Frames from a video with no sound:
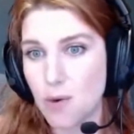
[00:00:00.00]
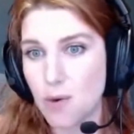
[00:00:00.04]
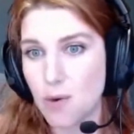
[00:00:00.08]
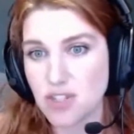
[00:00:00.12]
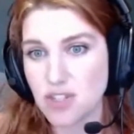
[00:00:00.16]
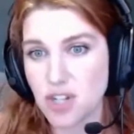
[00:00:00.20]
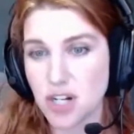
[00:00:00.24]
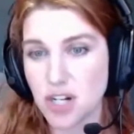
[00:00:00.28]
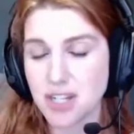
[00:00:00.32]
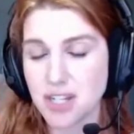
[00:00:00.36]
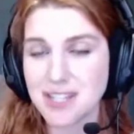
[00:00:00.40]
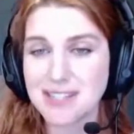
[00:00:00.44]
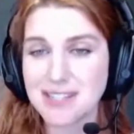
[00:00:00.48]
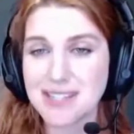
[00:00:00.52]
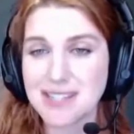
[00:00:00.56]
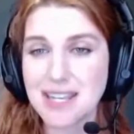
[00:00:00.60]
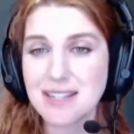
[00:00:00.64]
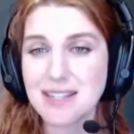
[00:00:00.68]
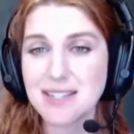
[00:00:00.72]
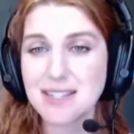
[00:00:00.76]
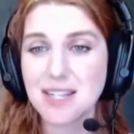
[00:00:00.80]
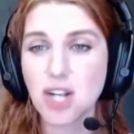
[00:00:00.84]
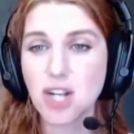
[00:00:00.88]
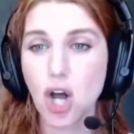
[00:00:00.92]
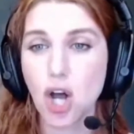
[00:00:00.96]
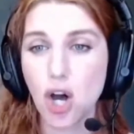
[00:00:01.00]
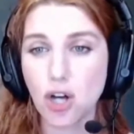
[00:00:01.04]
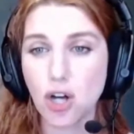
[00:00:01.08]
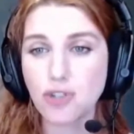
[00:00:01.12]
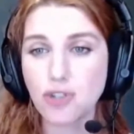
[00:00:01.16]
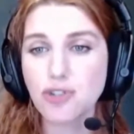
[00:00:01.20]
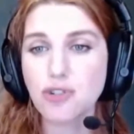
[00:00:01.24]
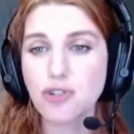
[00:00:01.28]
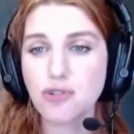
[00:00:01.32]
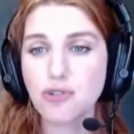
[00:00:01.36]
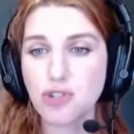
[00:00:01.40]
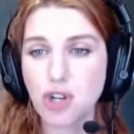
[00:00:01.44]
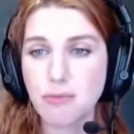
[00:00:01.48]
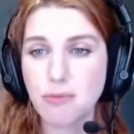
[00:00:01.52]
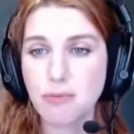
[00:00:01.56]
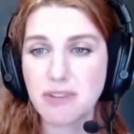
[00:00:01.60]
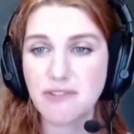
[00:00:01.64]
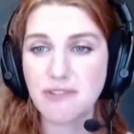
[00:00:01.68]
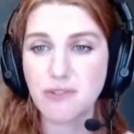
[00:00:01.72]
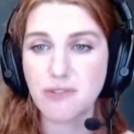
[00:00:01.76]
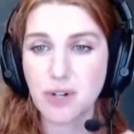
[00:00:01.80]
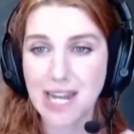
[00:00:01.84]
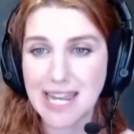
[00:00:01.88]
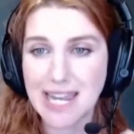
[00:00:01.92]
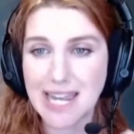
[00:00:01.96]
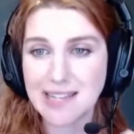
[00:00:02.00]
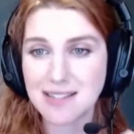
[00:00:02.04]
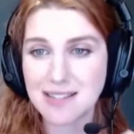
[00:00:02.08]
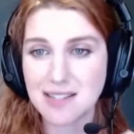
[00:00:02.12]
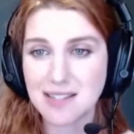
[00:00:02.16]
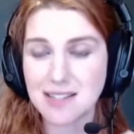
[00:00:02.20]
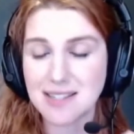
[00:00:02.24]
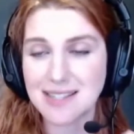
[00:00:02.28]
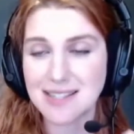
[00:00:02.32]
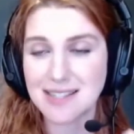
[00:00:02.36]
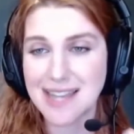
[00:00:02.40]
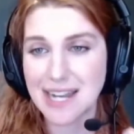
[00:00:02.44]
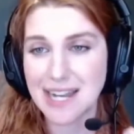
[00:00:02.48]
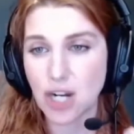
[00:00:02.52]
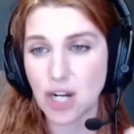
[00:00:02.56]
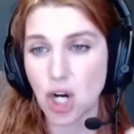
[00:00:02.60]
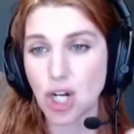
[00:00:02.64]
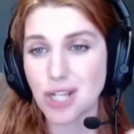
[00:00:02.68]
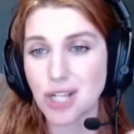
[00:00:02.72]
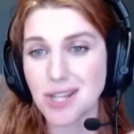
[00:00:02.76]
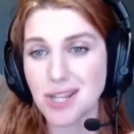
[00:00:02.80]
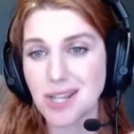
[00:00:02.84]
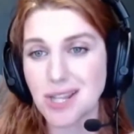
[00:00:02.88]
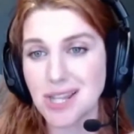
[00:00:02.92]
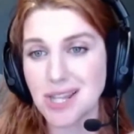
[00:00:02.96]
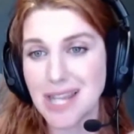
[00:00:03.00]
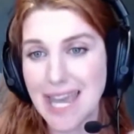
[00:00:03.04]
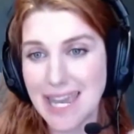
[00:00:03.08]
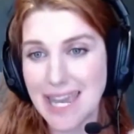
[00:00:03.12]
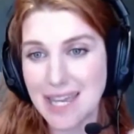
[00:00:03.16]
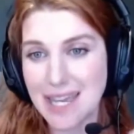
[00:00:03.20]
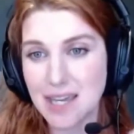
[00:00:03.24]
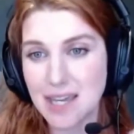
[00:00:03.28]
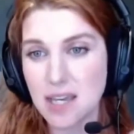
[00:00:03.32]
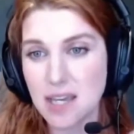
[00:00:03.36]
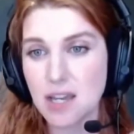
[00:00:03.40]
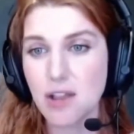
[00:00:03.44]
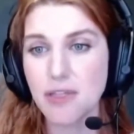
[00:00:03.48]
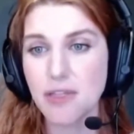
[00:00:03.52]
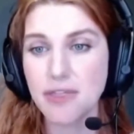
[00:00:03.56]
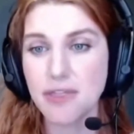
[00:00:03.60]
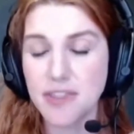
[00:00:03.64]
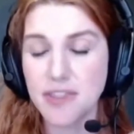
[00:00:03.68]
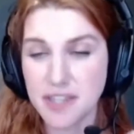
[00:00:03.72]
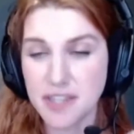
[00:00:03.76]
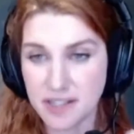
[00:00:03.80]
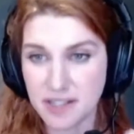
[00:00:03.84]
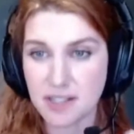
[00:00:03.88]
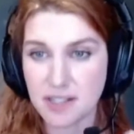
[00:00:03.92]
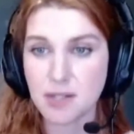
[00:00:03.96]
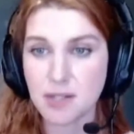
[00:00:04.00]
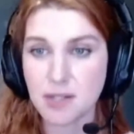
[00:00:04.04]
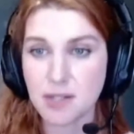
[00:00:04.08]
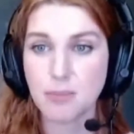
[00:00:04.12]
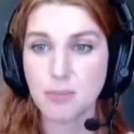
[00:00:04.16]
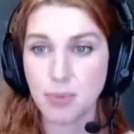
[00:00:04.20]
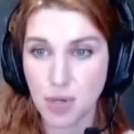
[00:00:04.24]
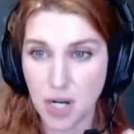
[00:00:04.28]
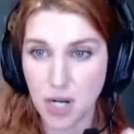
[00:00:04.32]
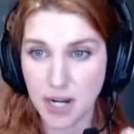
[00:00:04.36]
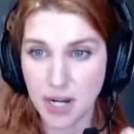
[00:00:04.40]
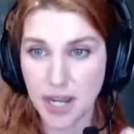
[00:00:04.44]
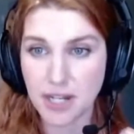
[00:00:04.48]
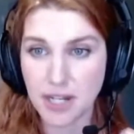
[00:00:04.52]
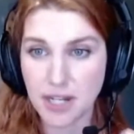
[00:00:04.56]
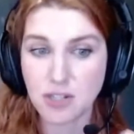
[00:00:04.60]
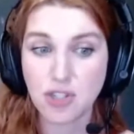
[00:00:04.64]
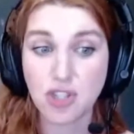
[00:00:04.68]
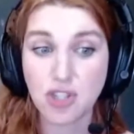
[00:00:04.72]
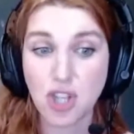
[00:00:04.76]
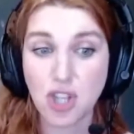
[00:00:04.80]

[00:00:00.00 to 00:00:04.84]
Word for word: I want to target this ASIN. Also, show me for ASINs that are like this product.